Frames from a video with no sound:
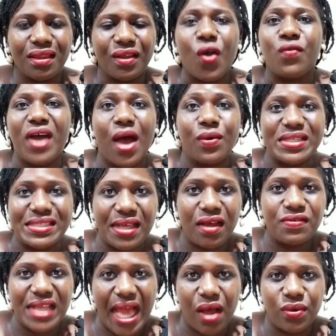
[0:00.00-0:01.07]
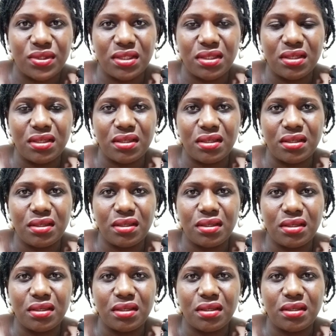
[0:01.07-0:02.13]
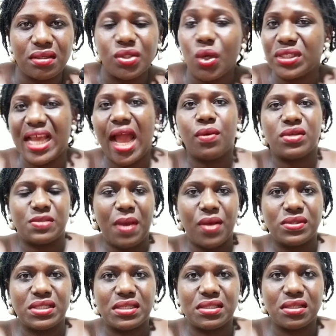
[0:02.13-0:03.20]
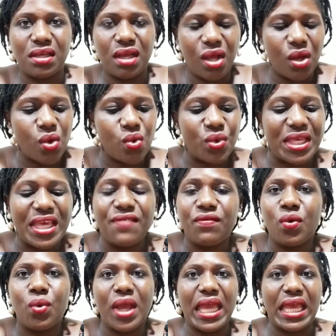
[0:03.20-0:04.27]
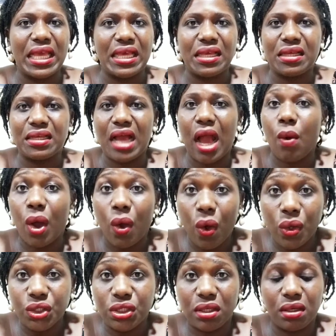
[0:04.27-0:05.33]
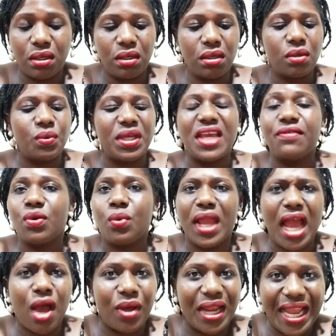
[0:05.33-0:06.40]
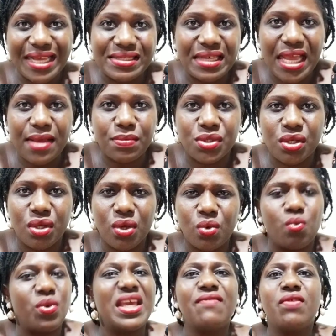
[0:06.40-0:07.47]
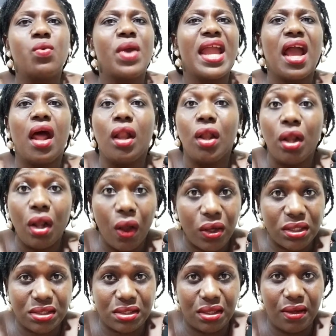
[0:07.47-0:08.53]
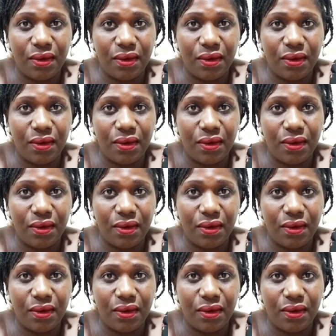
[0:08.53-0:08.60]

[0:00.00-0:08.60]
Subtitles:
of ourselves out, not our spouses. We give away our culture. We give away our last names. We give away a lot